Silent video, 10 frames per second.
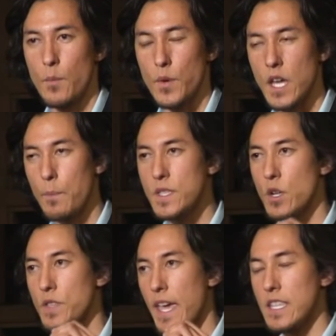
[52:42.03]
But up
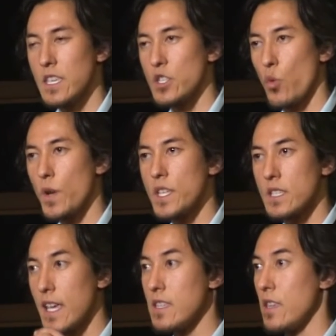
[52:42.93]
until the 1820s
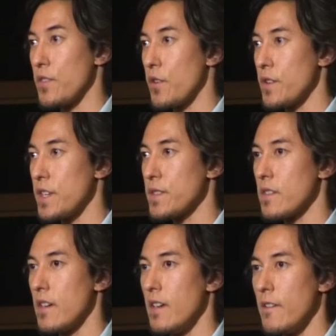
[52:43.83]
and 1830s,
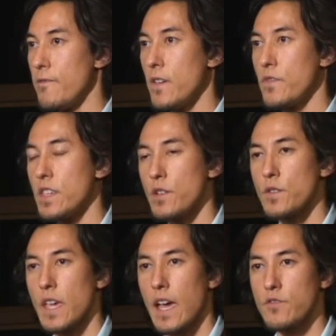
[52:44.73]
50
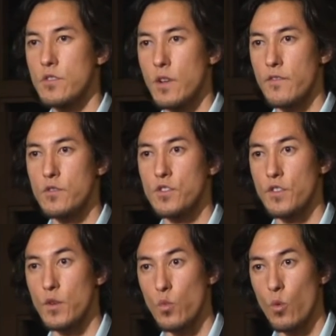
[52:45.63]
years after the
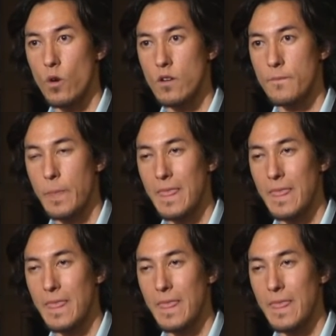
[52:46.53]
Revolutionary War,